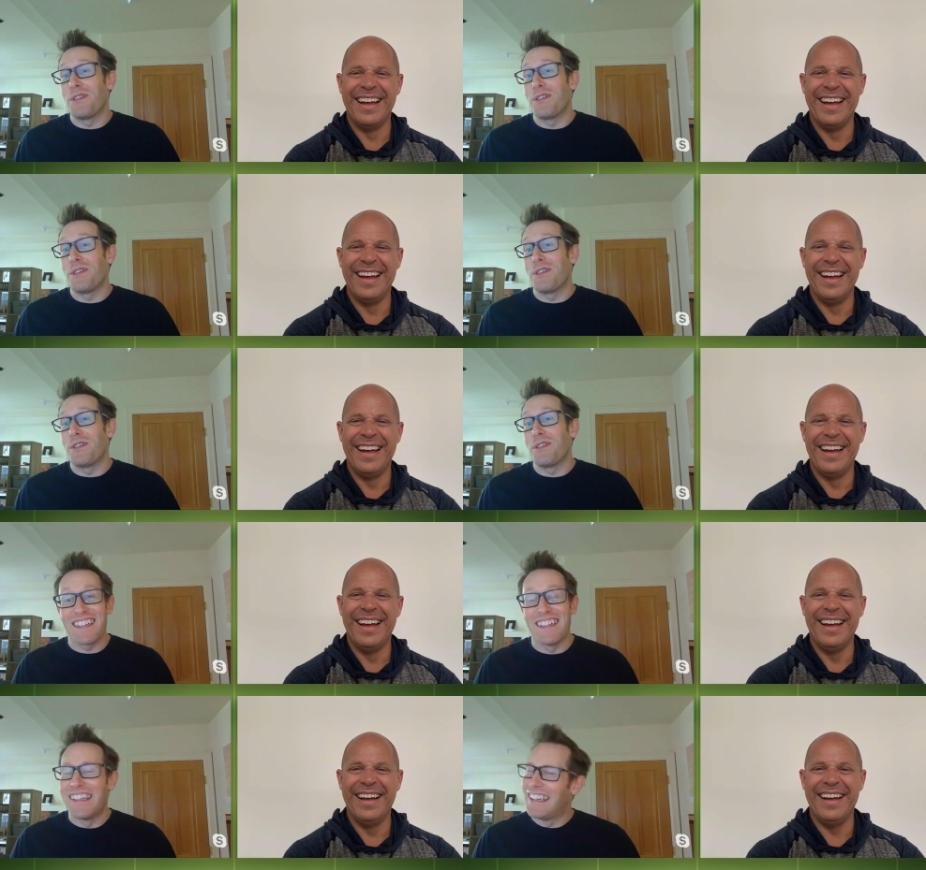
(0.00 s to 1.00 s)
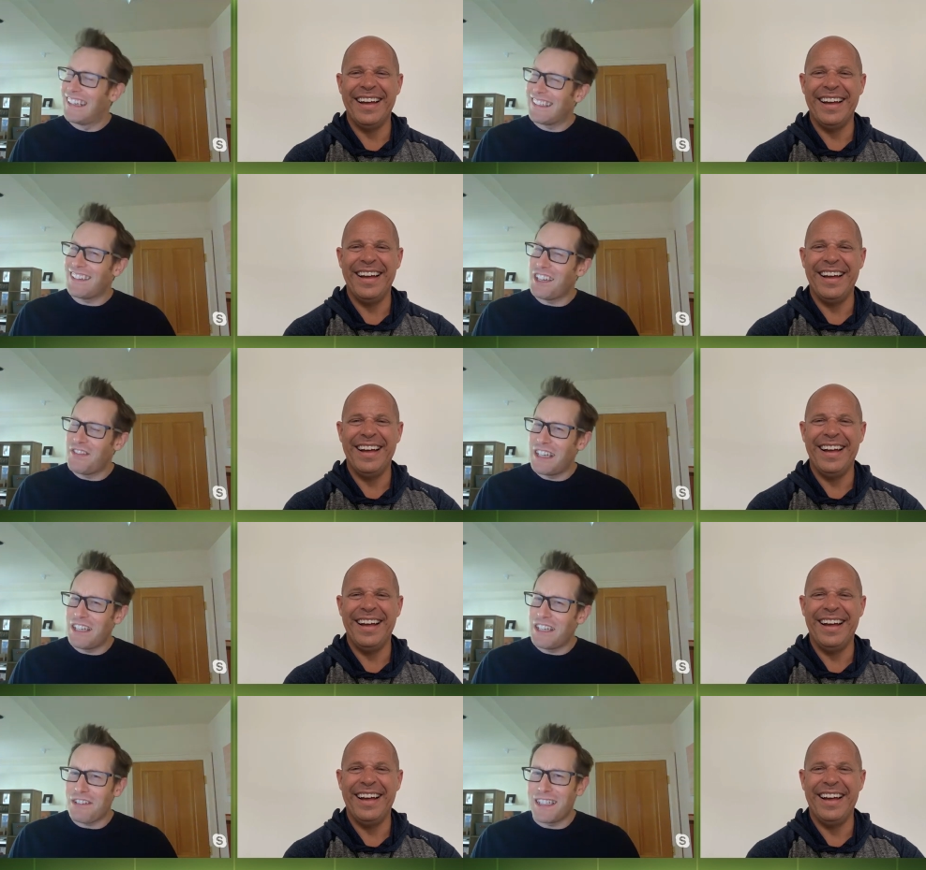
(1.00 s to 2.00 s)
Speaker 1: a regular basis now, so
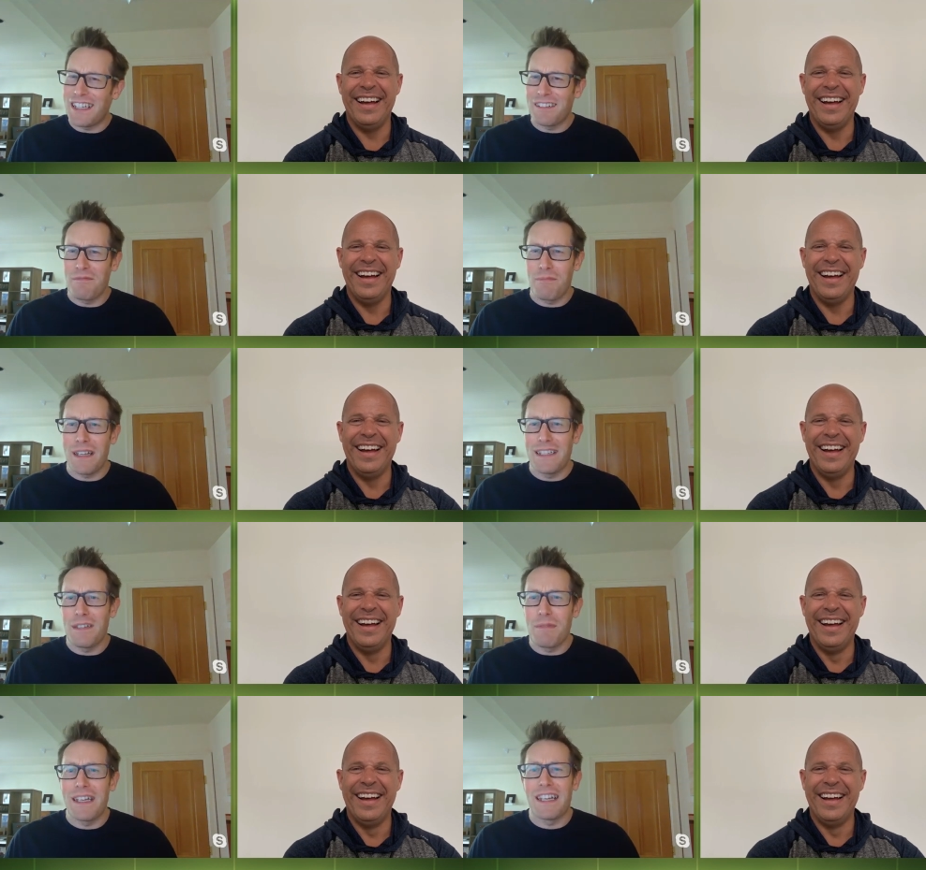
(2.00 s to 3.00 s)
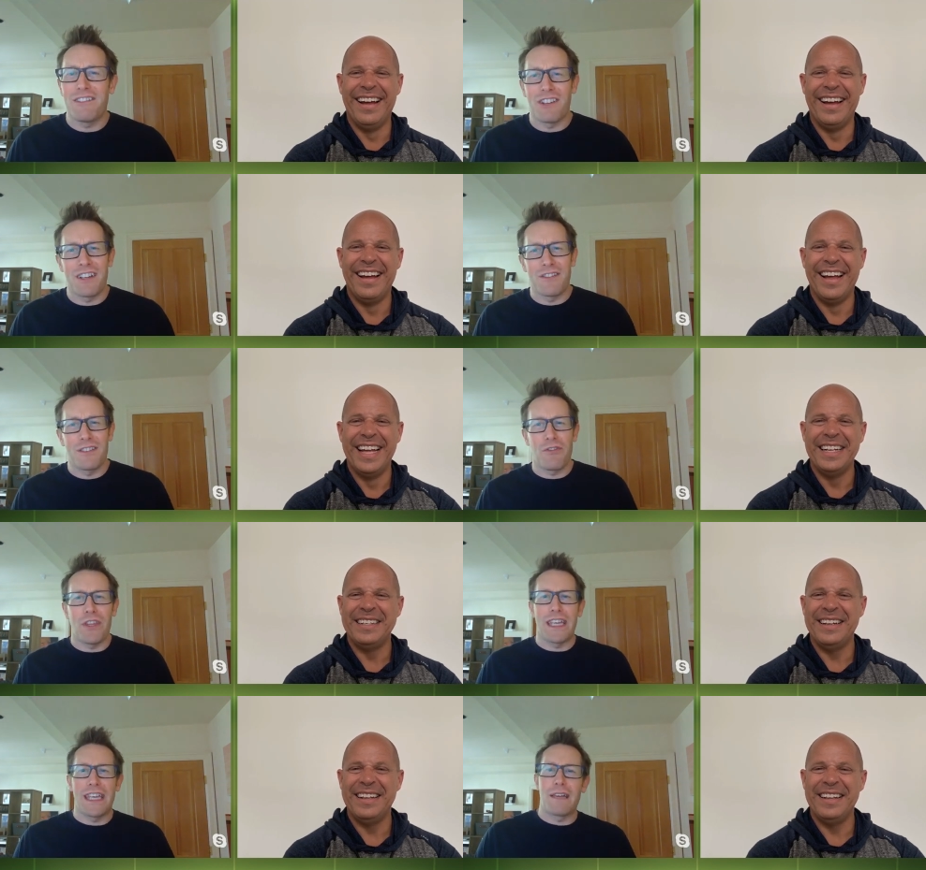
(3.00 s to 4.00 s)
it's kind of an interesting place to be,
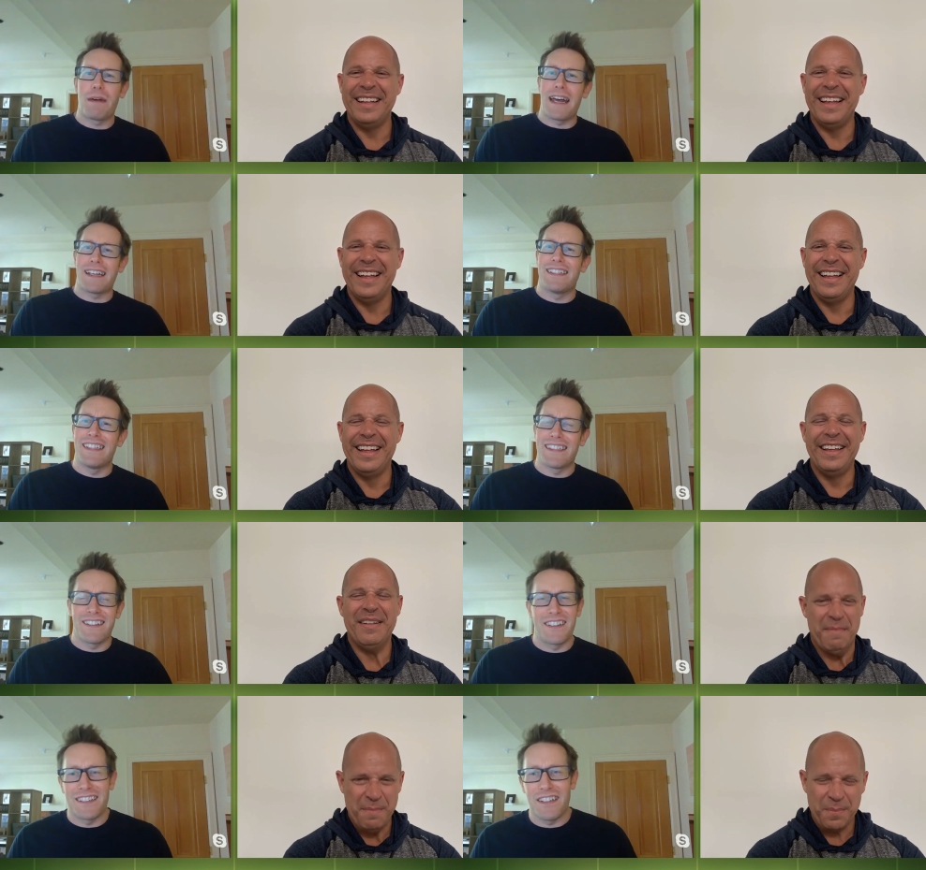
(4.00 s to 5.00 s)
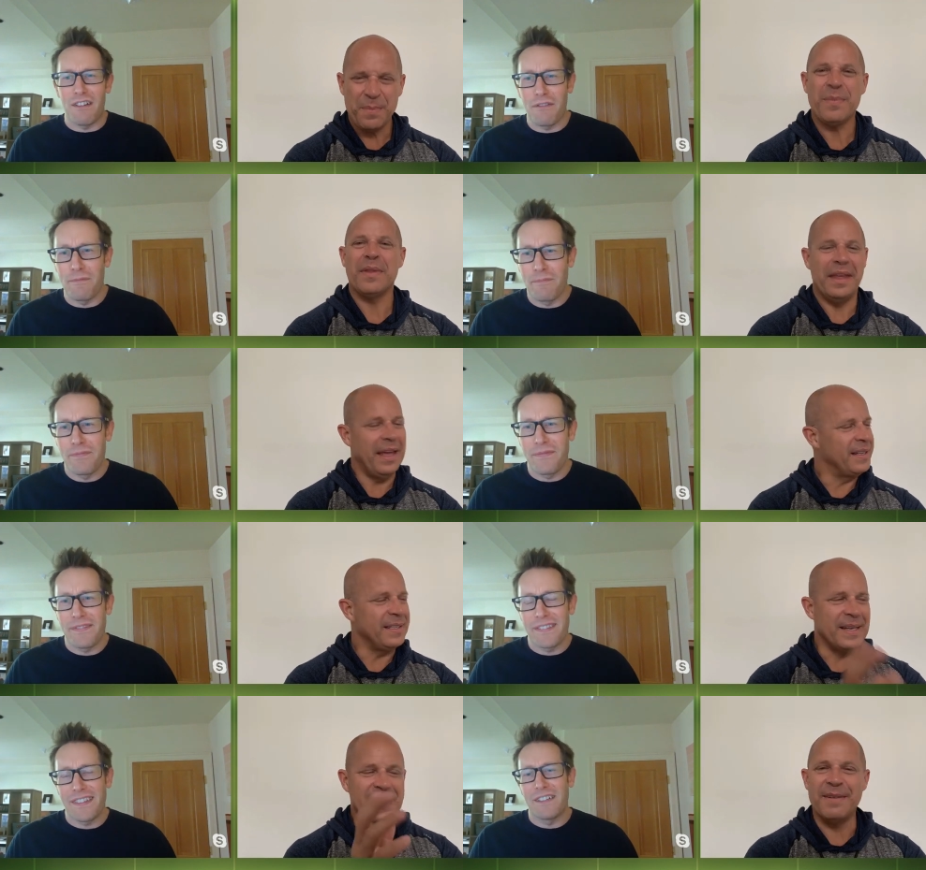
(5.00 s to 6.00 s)
thinking back to this kind of stuff.
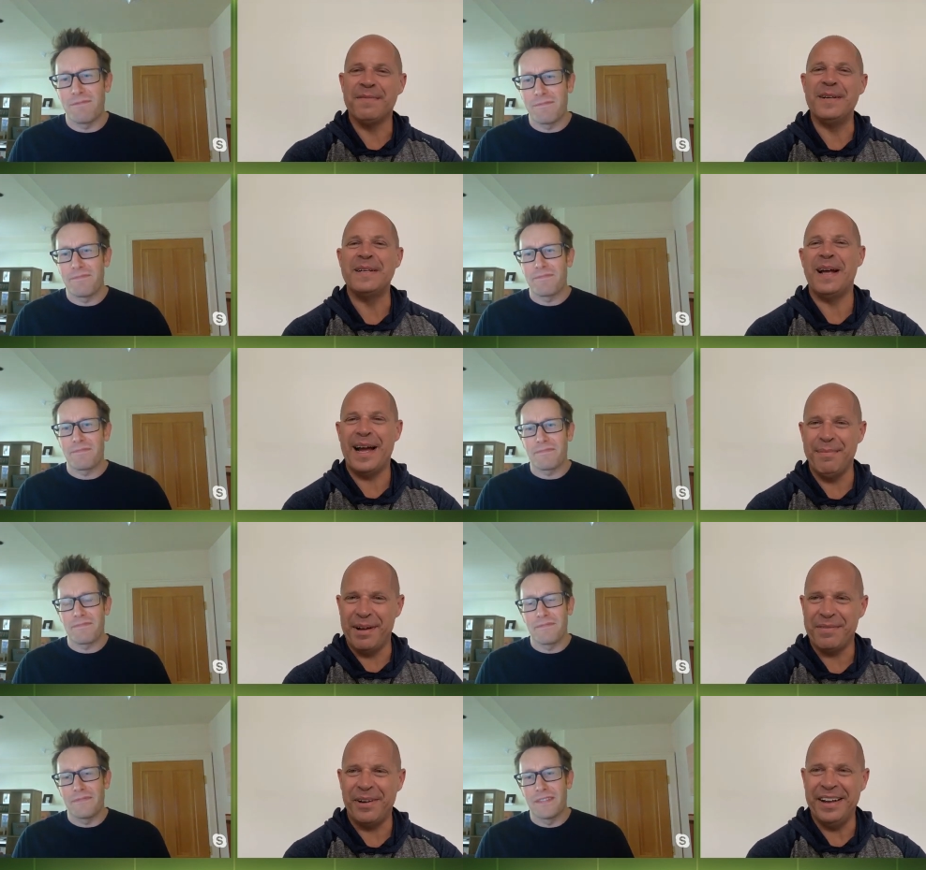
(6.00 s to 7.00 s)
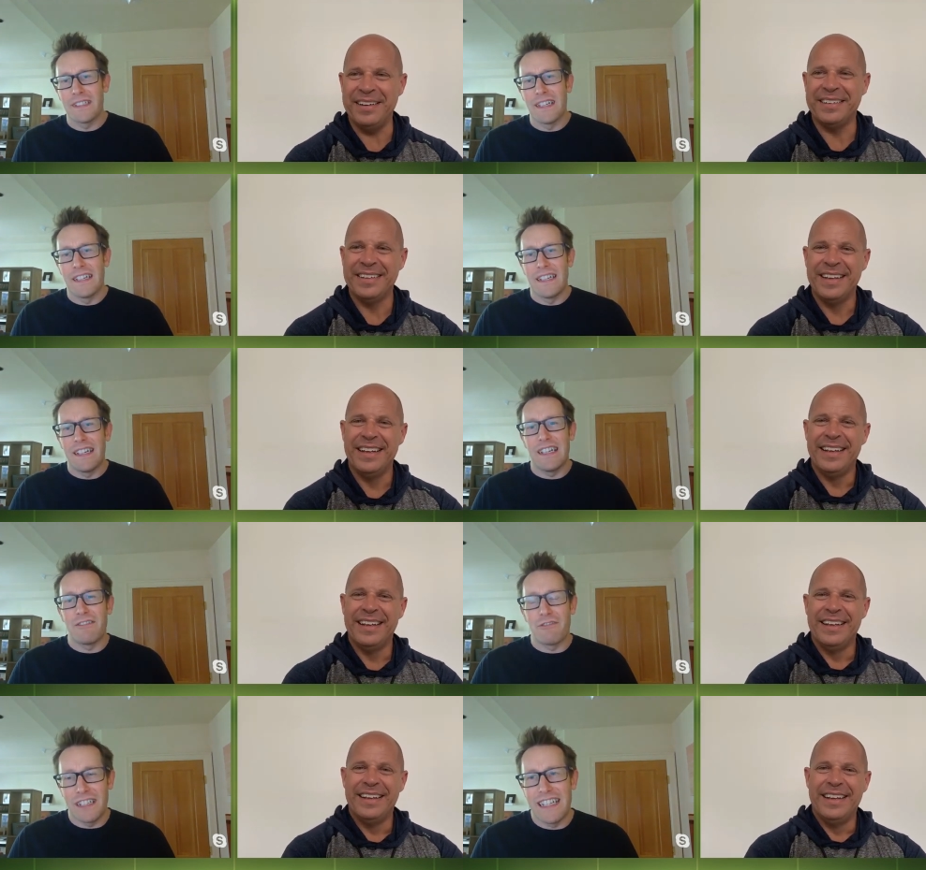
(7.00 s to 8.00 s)
Speaker 2: It is a different time, my friend.
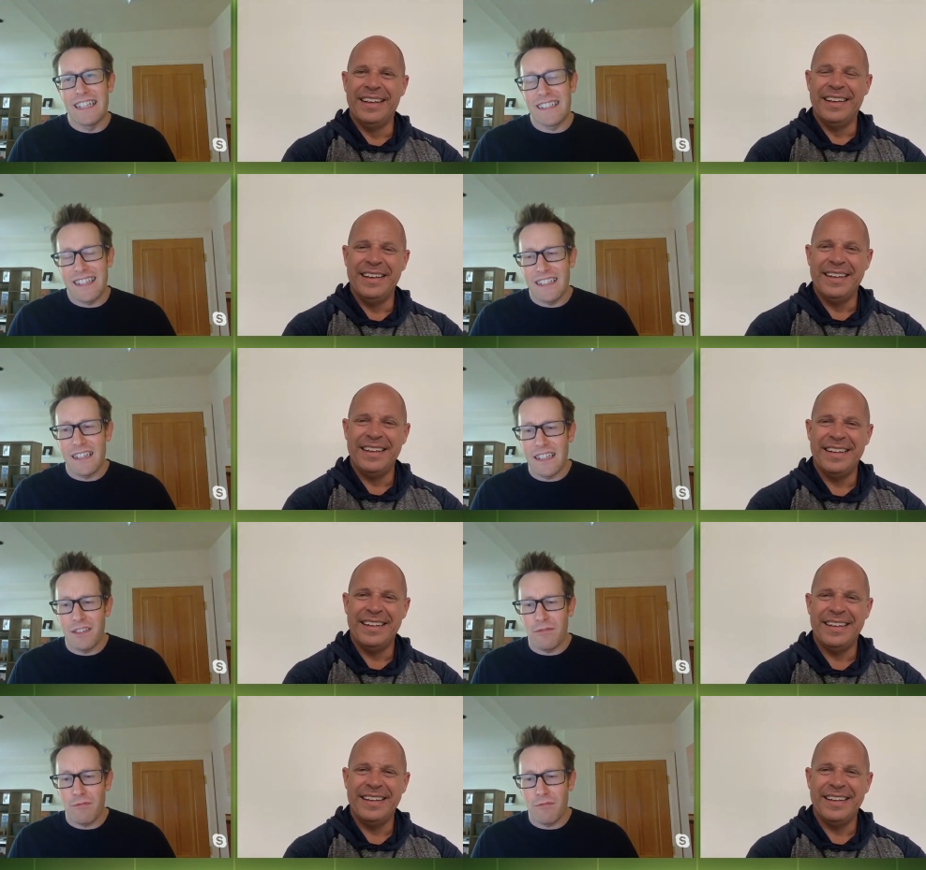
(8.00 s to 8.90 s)
Speaker 1: It really is.